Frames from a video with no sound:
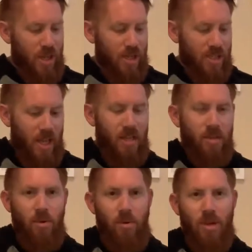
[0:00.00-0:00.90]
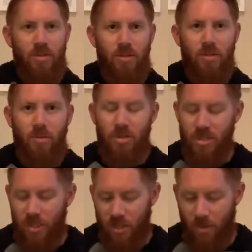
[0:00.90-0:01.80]
exactly what we have to do when we're
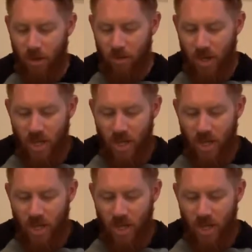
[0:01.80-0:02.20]
studying the Bible.